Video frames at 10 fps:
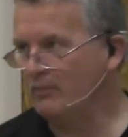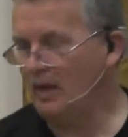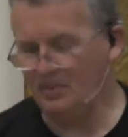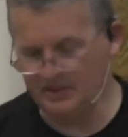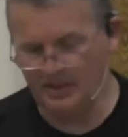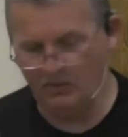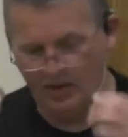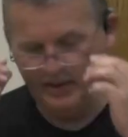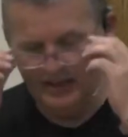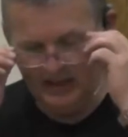Let me tell you
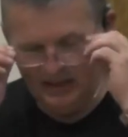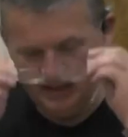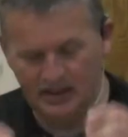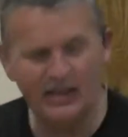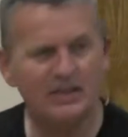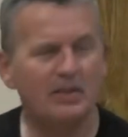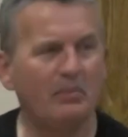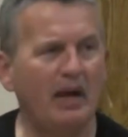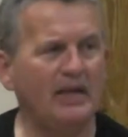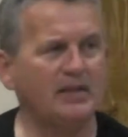what, it's
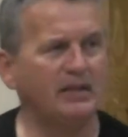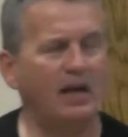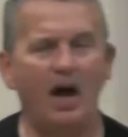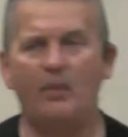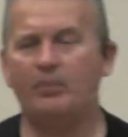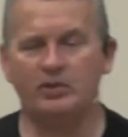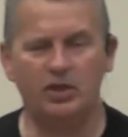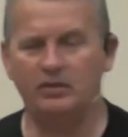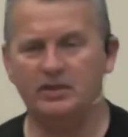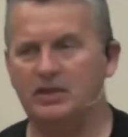amazing the
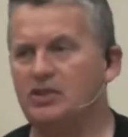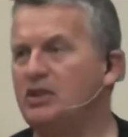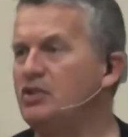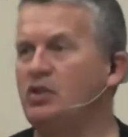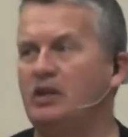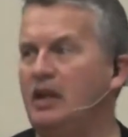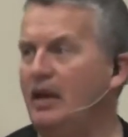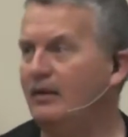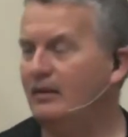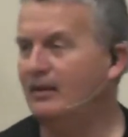opportunities that you
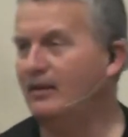get.